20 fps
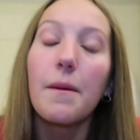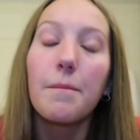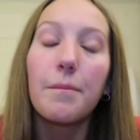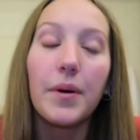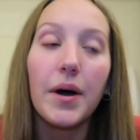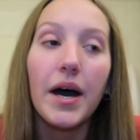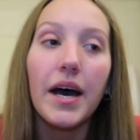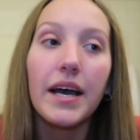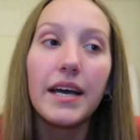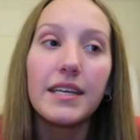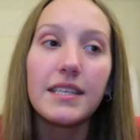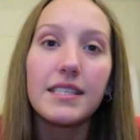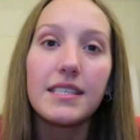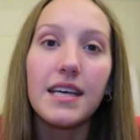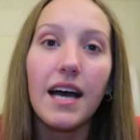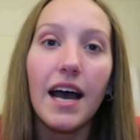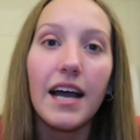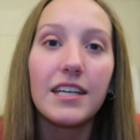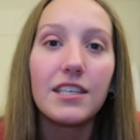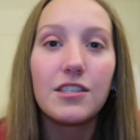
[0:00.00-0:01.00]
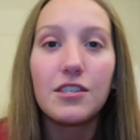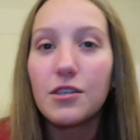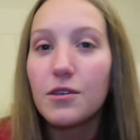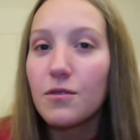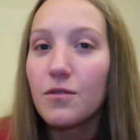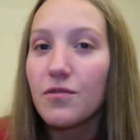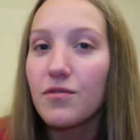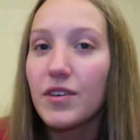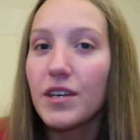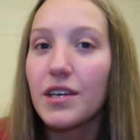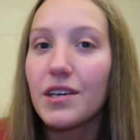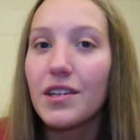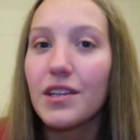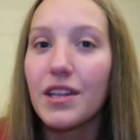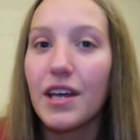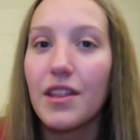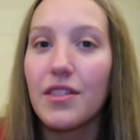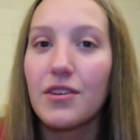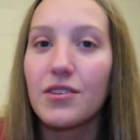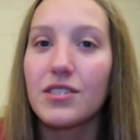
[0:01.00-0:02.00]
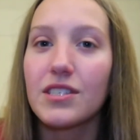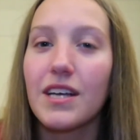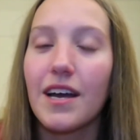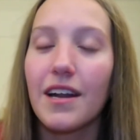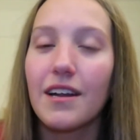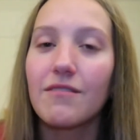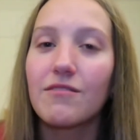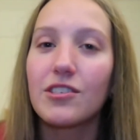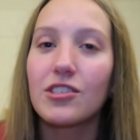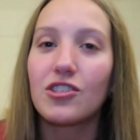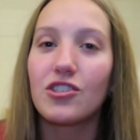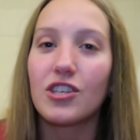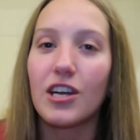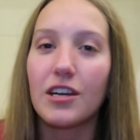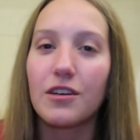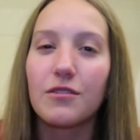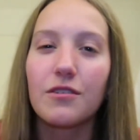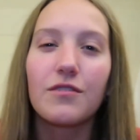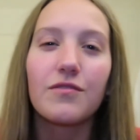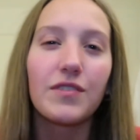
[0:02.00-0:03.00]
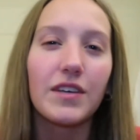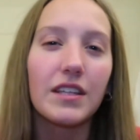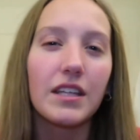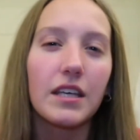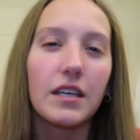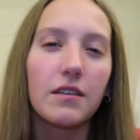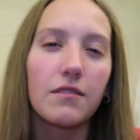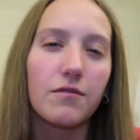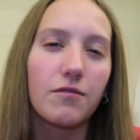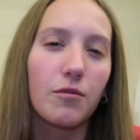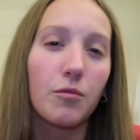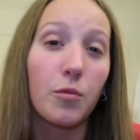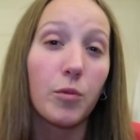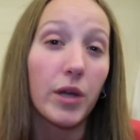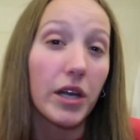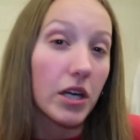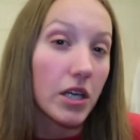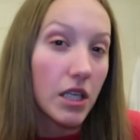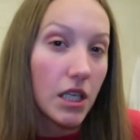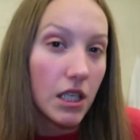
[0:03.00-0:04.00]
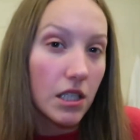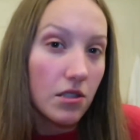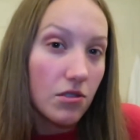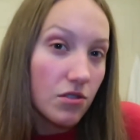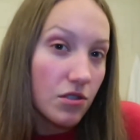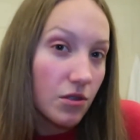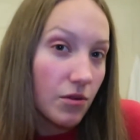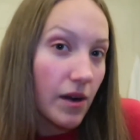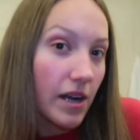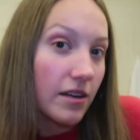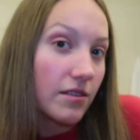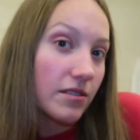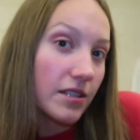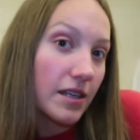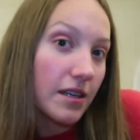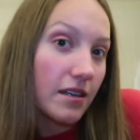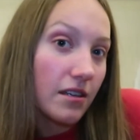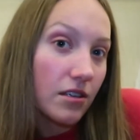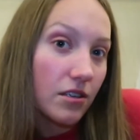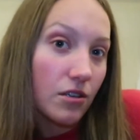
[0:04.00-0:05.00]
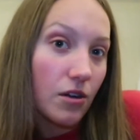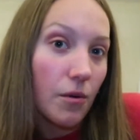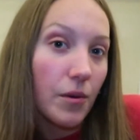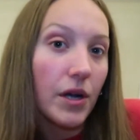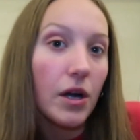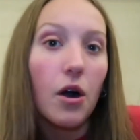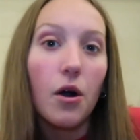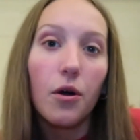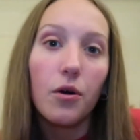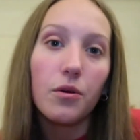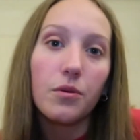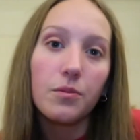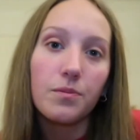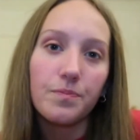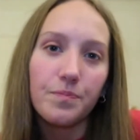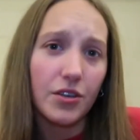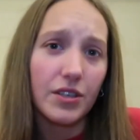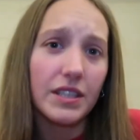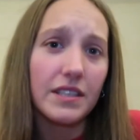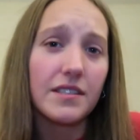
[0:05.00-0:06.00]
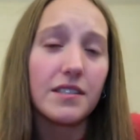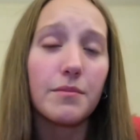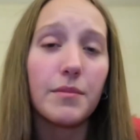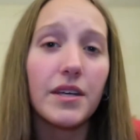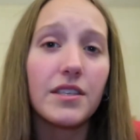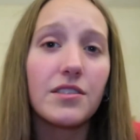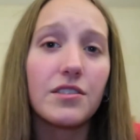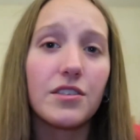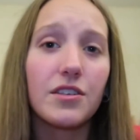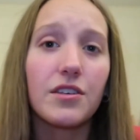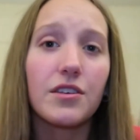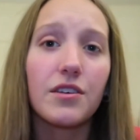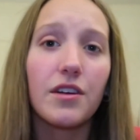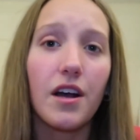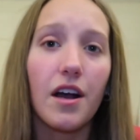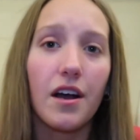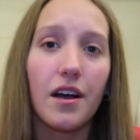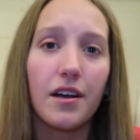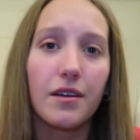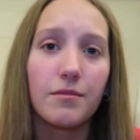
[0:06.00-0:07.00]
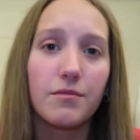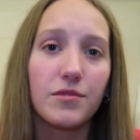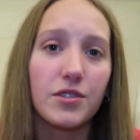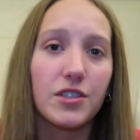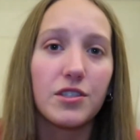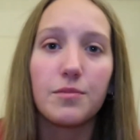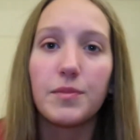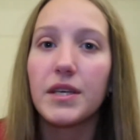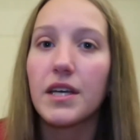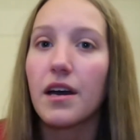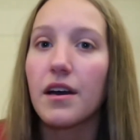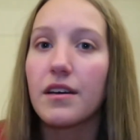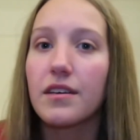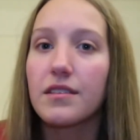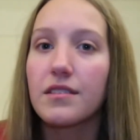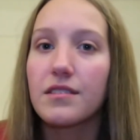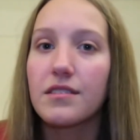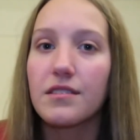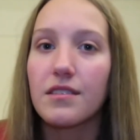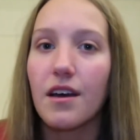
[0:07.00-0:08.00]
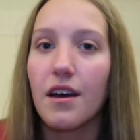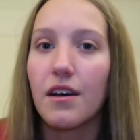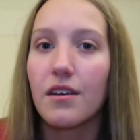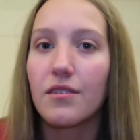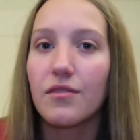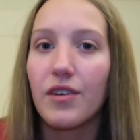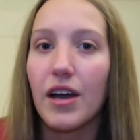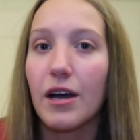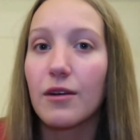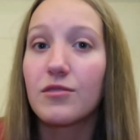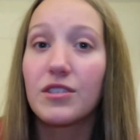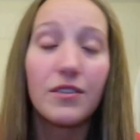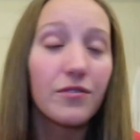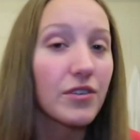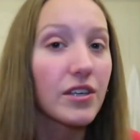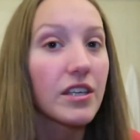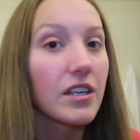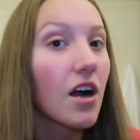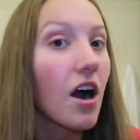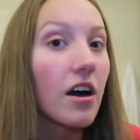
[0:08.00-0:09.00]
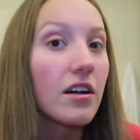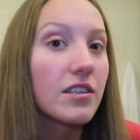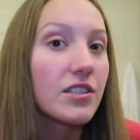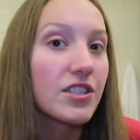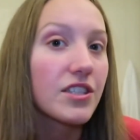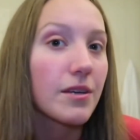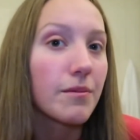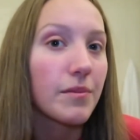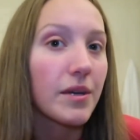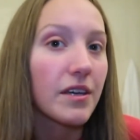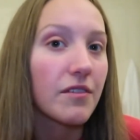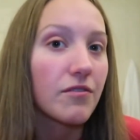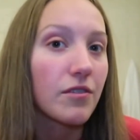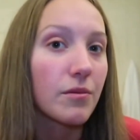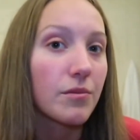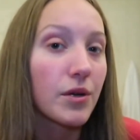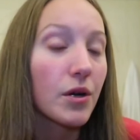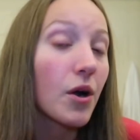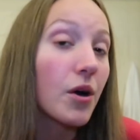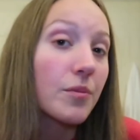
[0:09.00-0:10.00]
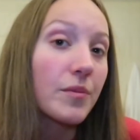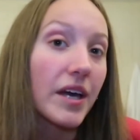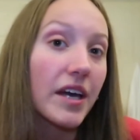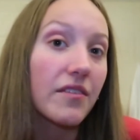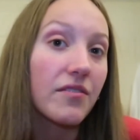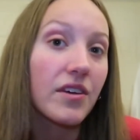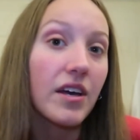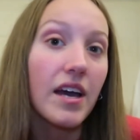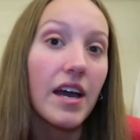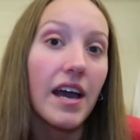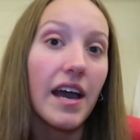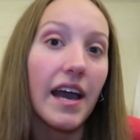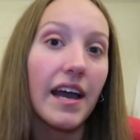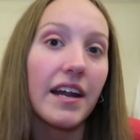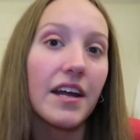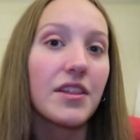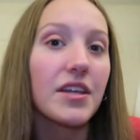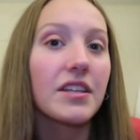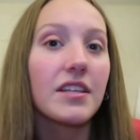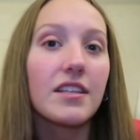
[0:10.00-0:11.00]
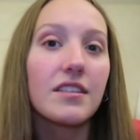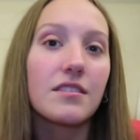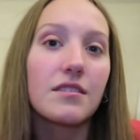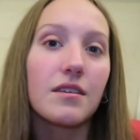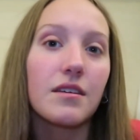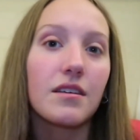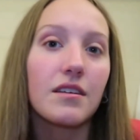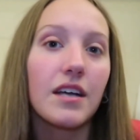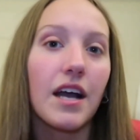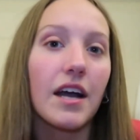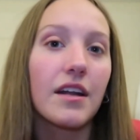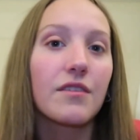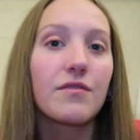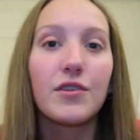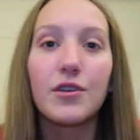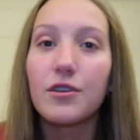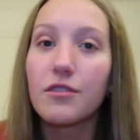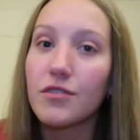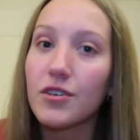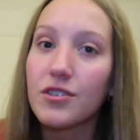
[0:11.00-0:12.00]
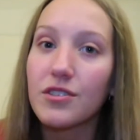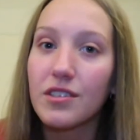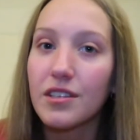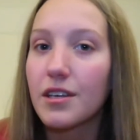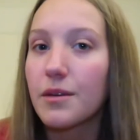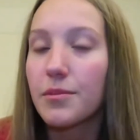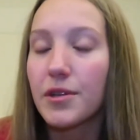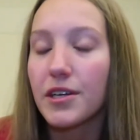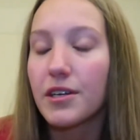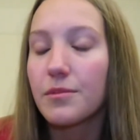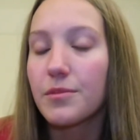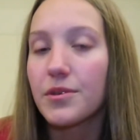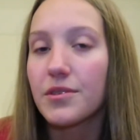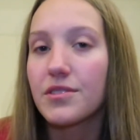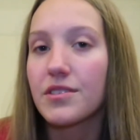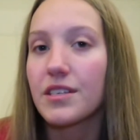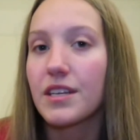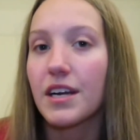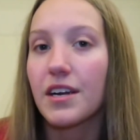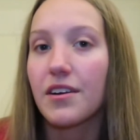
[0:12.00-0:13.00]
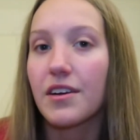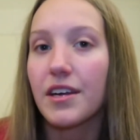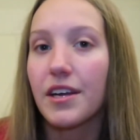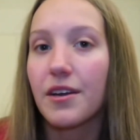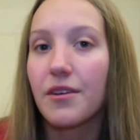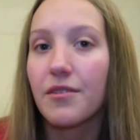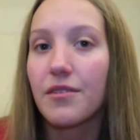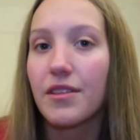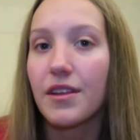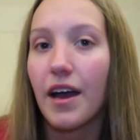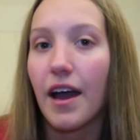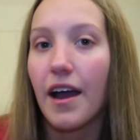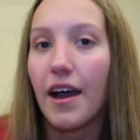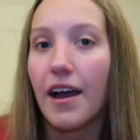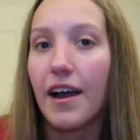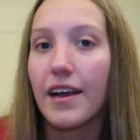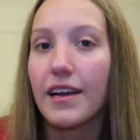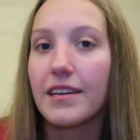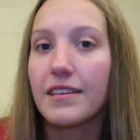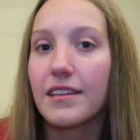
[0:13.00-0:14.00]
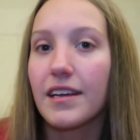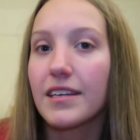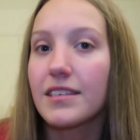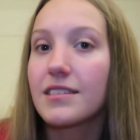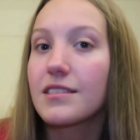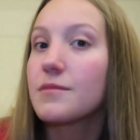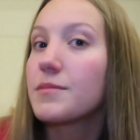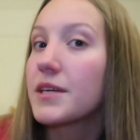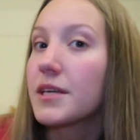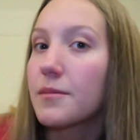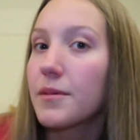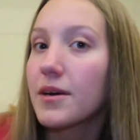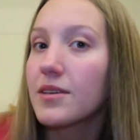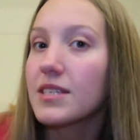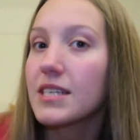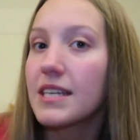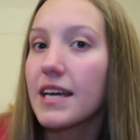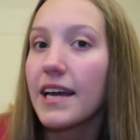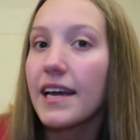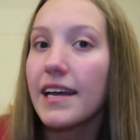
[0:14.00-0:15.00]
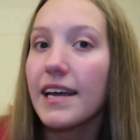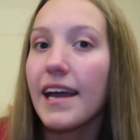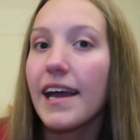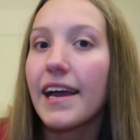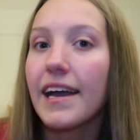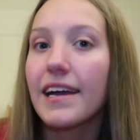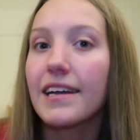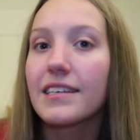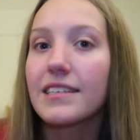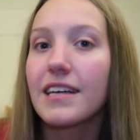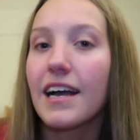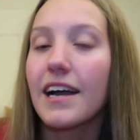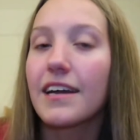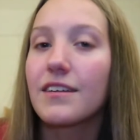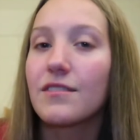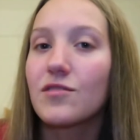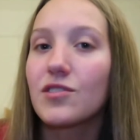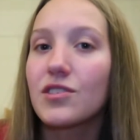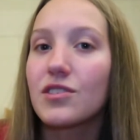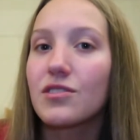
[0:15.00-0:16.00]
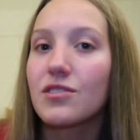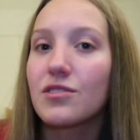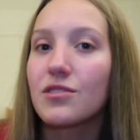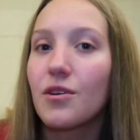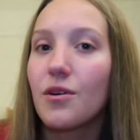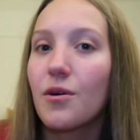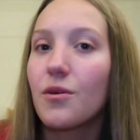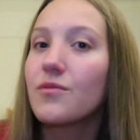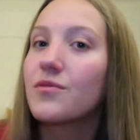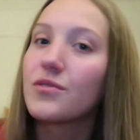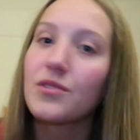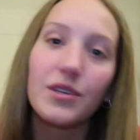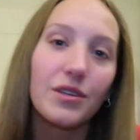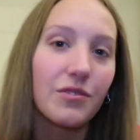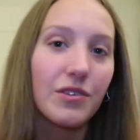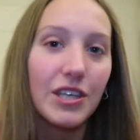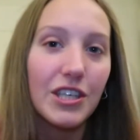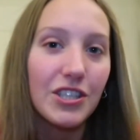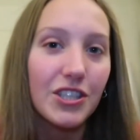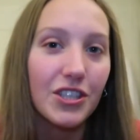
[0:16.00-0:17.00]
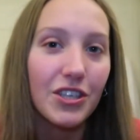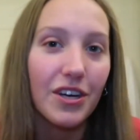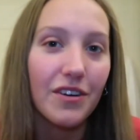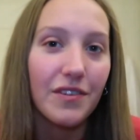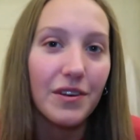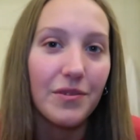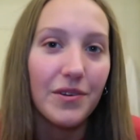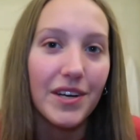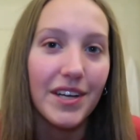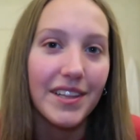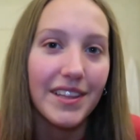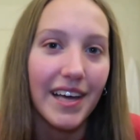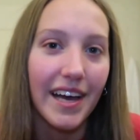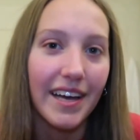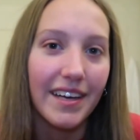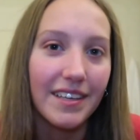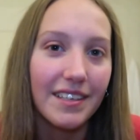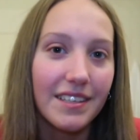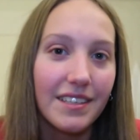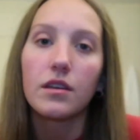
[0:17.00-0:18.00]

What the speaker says: But I do feel that there's kind of this general feeling of weirdness surrounding going home during the semester, just because of how different college can be from your home life. And I think that's a kind of universally applicable scenario that I'd like to speak about today and kind of just hopefully reassure everyone on that.